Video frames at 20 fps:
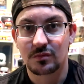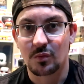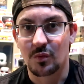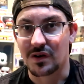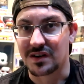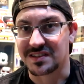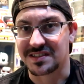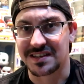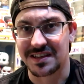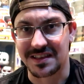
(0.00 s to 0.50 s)

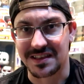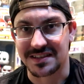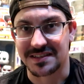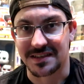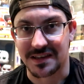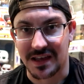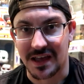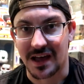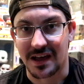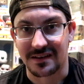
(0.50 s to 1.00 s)
want to see
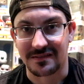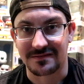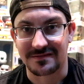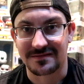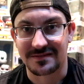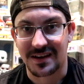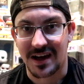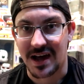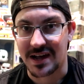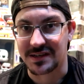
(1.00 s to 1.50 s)
this again.
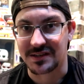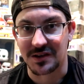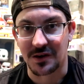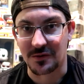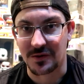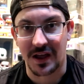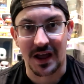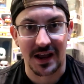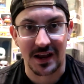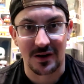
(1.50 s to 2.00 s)
I
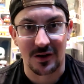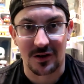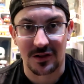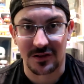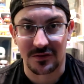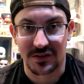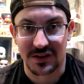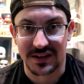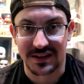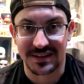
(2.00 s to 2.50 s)
don't hate
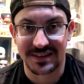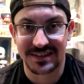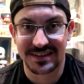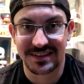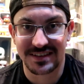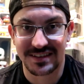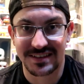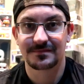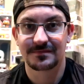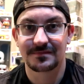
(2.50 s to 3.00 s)
all of it.
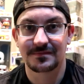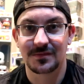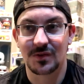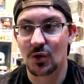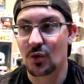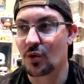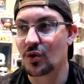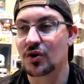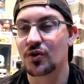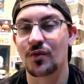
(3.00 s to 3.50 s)

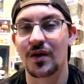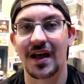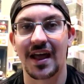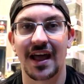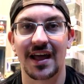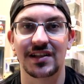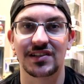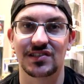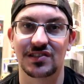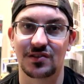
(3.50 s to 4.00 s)
Nor do I
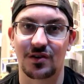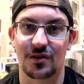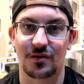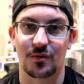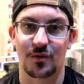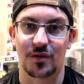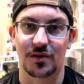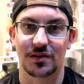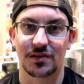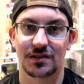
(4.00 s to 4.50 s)
hate Star
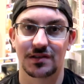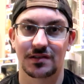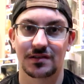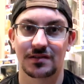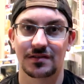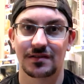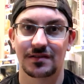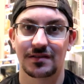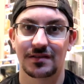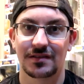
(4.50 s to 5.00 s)
Wars.
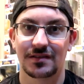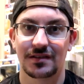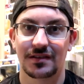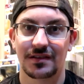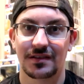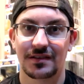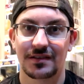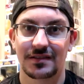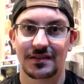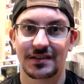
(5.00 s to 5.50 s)

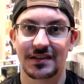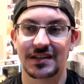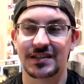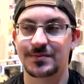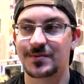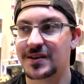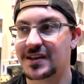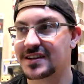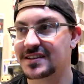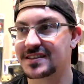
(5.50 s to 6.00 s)

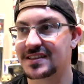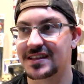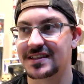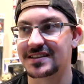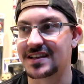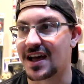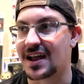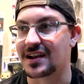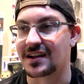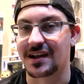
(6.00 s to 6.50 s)
Just because
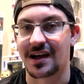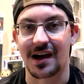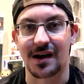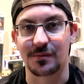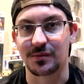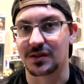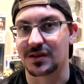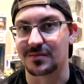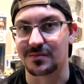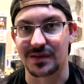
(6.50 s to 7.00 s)
this had a
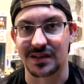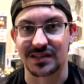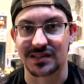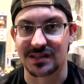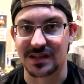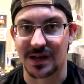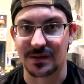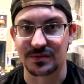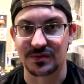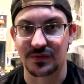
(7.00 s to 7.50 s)
couple of
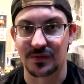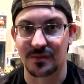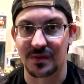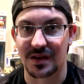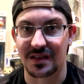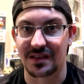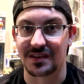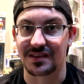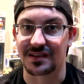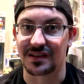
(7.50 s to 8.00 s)
missteps for
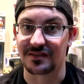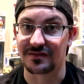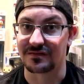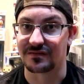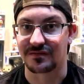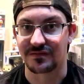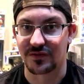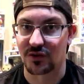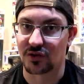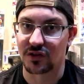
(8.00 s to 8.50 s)
me that
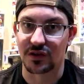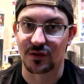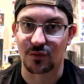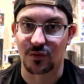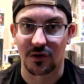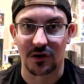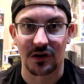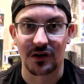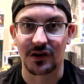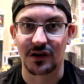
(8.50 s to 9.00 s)
didn't fully
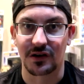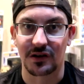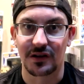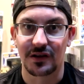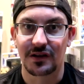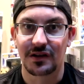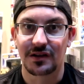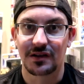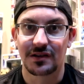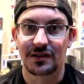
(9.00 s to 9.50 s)
work
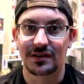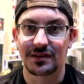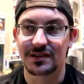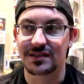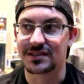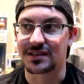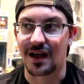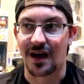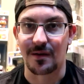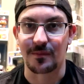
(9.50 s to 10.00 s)

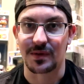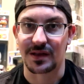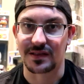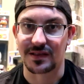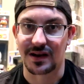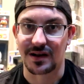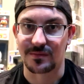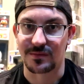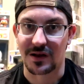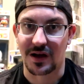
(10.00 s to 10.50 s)
does not mean
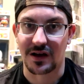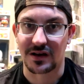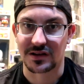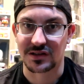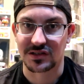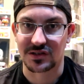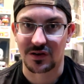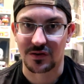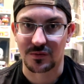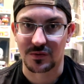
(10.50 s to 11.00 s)
that I'm not a
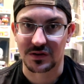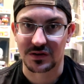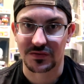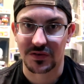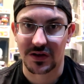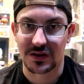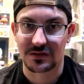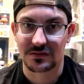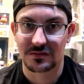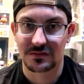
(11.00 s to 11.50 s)
Star Wars
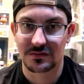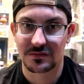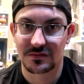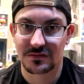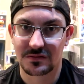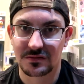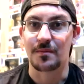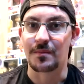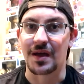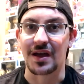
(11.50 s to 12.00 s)
fan.
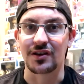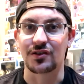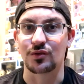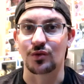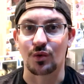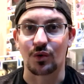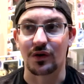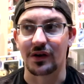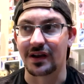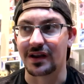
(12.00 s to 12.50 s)
The
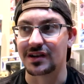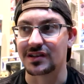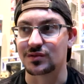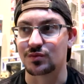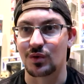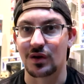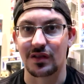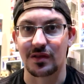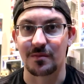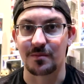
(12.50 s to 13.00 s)
Mandalorian is
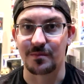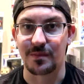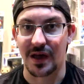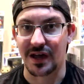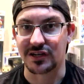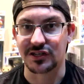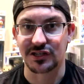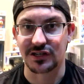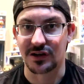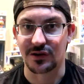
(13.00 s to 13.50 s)
one of the
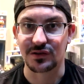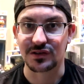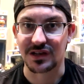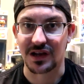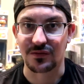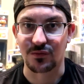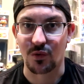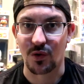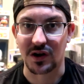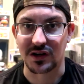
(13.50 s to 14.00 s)
best shows
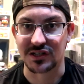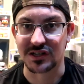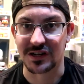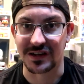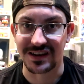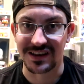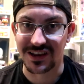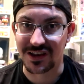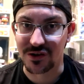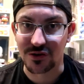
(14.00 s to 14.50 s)
I've watched
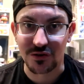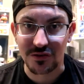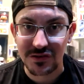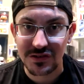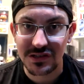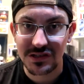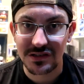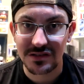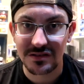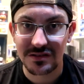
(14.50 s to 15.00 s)
in
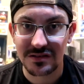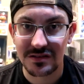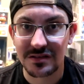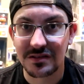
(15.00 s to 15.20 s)
years.